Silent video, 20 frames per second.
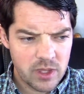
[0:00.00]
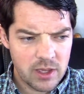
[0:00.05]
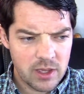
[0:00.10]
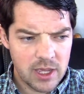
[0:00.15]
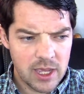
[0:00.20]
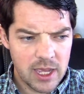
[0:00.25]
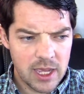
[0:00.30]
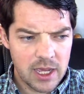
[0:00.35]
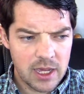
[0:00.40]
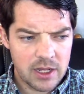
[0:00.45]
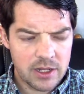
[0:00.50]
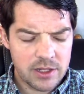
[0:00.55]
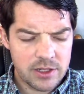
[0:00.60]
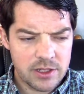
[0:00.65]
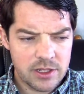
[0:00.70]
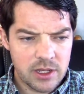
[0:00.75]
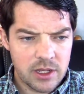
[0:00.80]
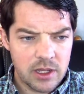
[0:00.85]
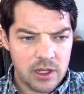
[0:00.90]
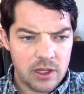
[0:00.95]
And
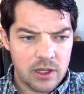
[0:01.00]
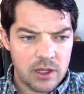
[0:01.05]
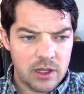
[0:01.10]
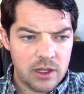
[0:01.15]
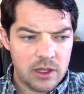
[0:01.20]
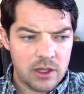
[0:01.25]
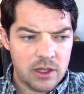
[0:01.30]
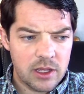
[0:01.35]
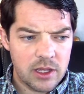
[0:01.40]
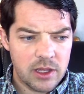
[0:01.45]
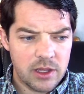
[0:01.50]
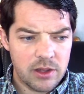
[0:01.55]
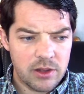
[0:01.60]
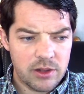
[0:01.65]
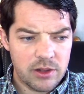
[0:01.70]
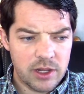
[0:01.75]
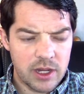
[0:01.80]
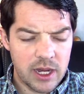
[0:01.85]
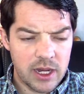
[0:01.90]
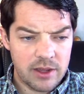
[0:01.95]
here
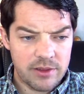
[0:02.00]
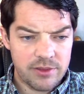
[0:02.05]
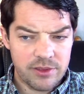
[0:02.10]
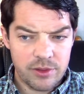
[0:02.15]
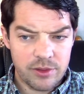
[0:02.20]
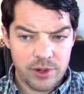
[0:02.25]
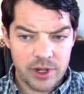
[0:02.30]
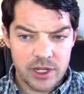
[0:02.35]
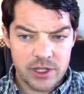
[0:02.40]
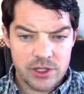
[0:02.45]
knight f3.